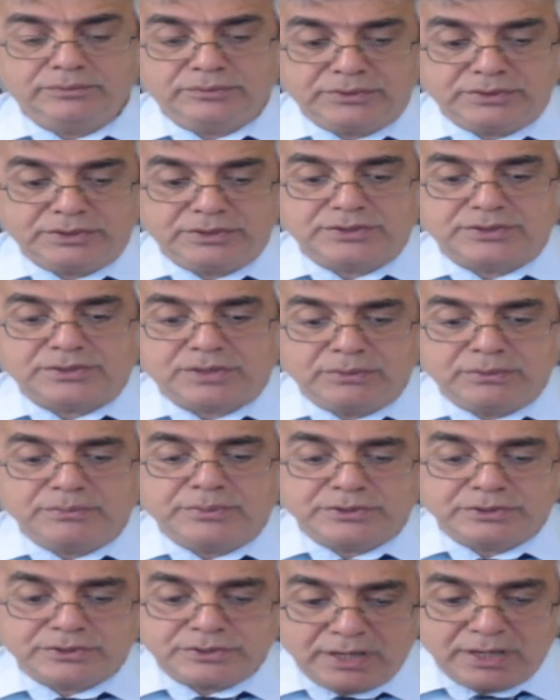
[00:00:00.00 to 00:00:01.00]
This
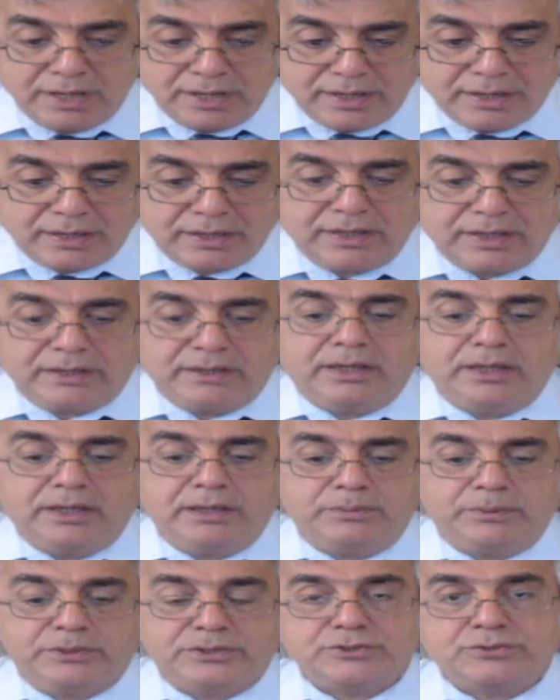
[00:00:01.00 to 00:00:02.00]
compass can
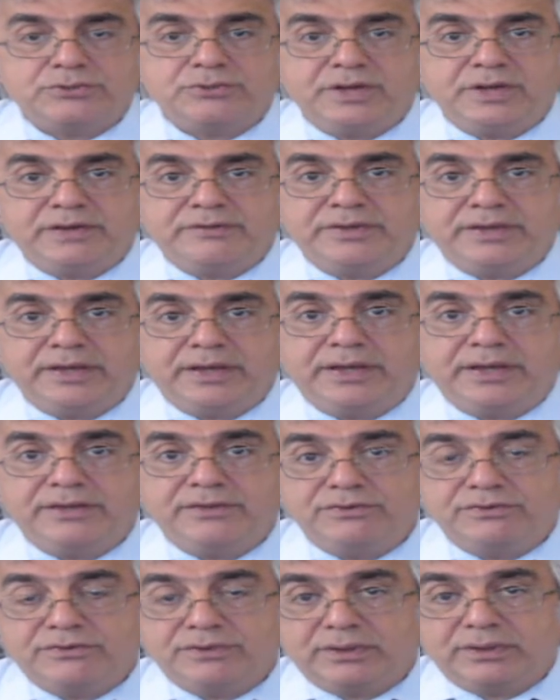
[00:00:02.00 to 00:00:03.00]
help us to
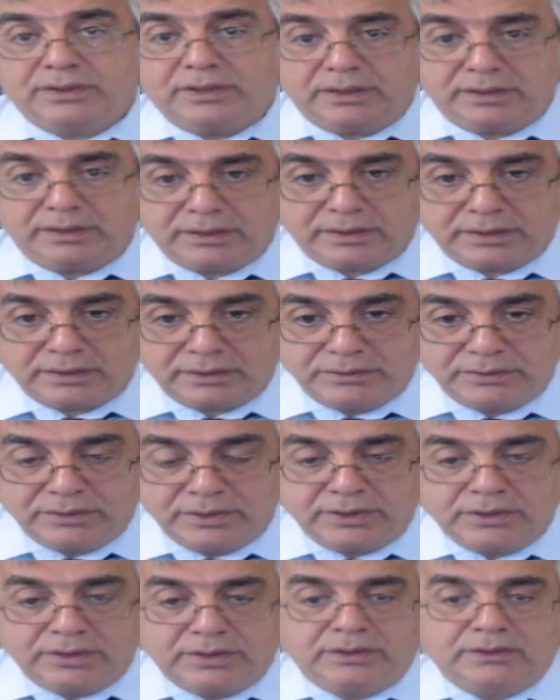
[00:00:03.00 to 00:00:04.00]
navigate
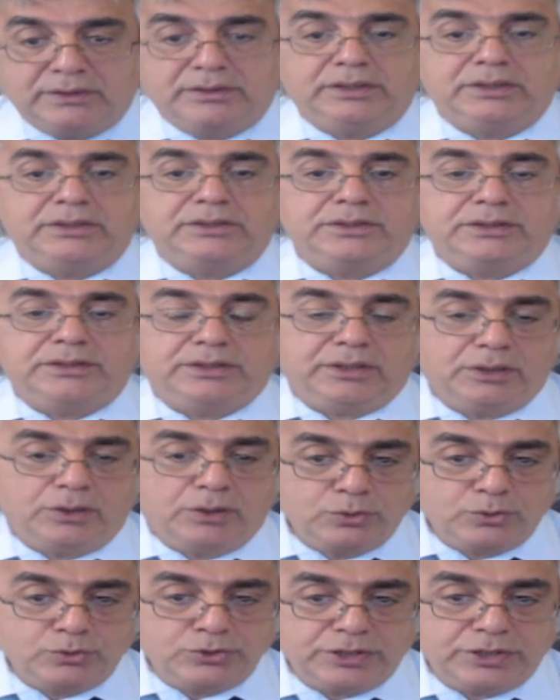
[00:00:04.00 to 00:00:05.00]
in the
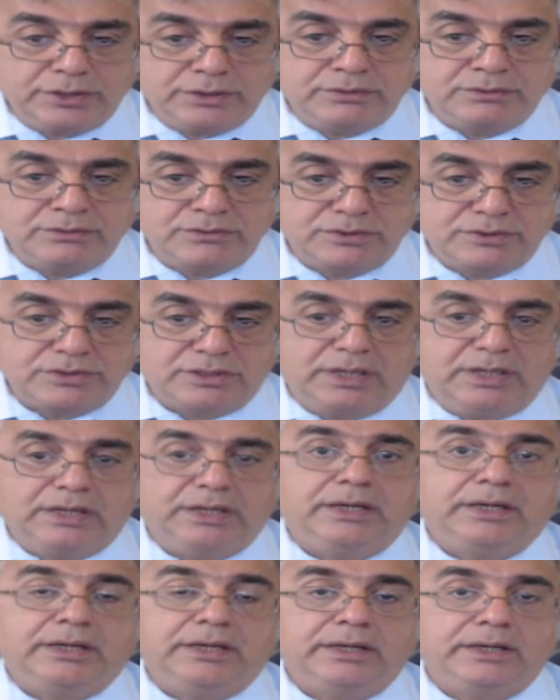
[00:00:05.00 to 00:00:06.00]
oceans
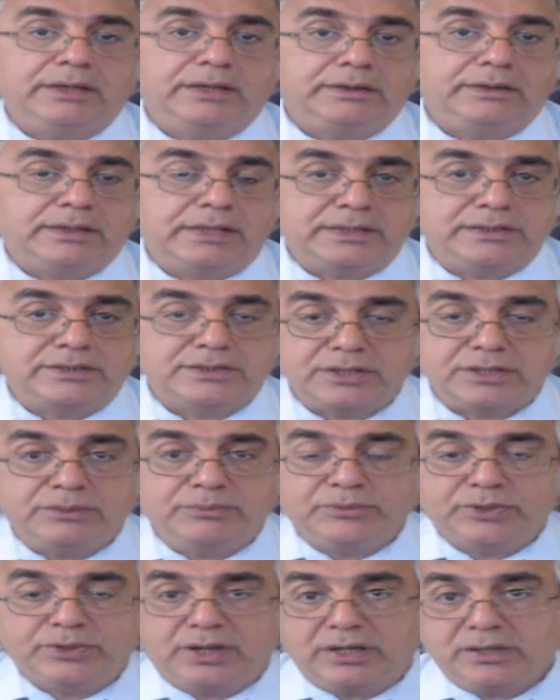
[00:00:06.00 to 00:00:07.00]
and
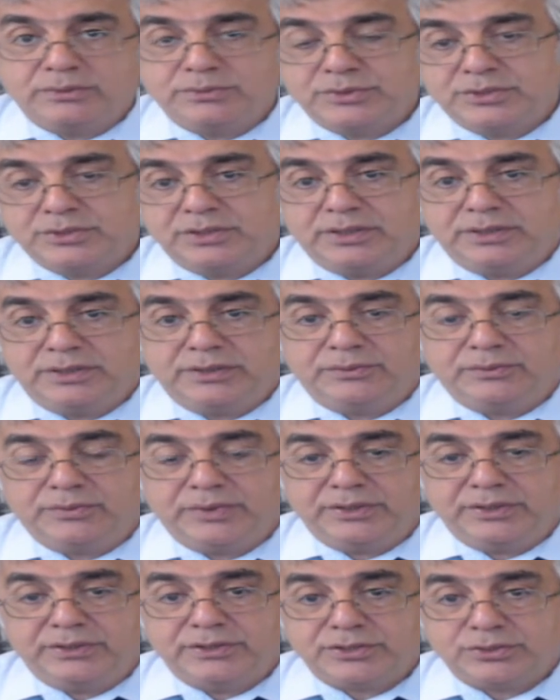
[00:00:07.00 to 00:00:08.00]
sometimes in a
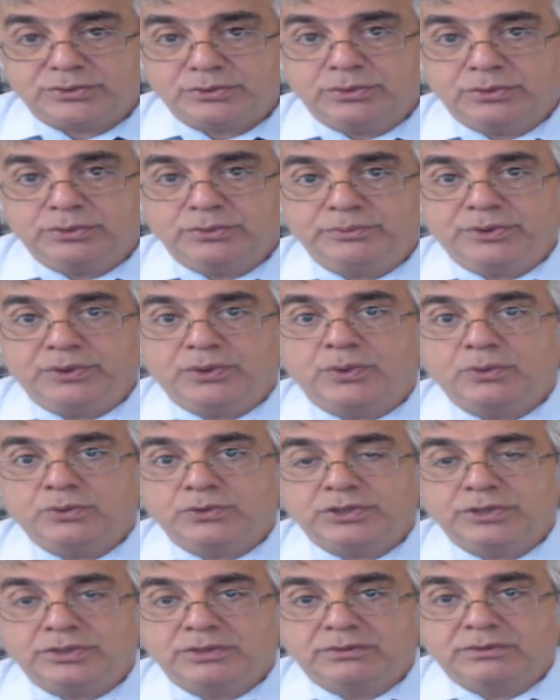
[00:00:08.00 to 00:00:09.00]
very stormy
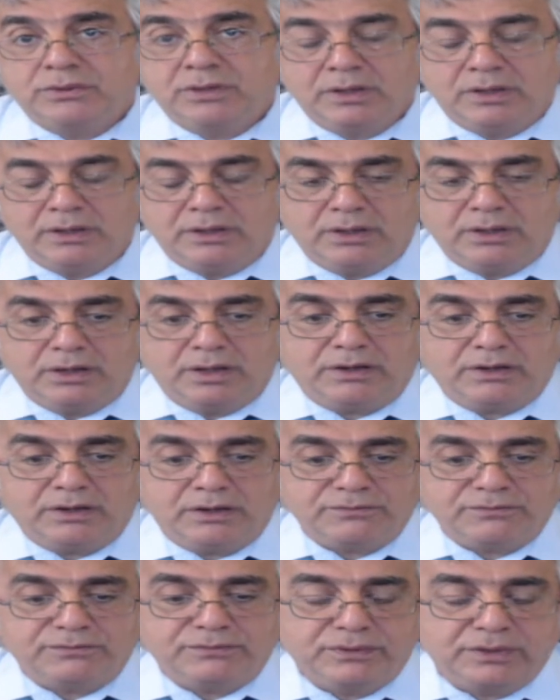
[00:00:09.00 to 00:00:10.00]
ocean
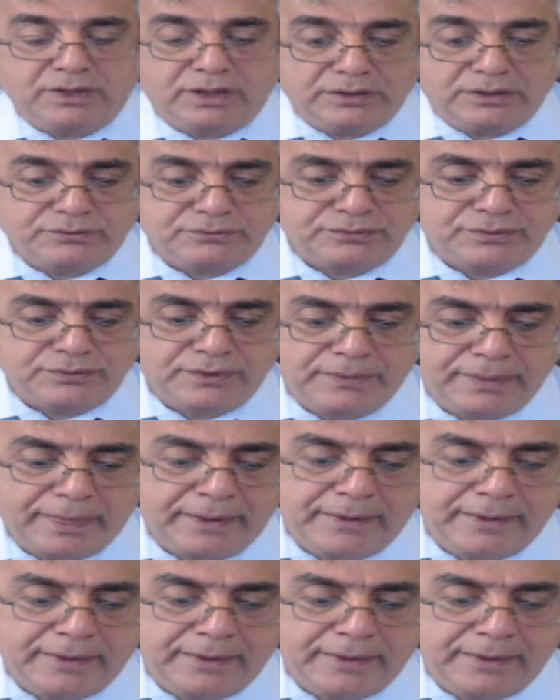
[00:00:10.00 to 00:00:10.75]
of life.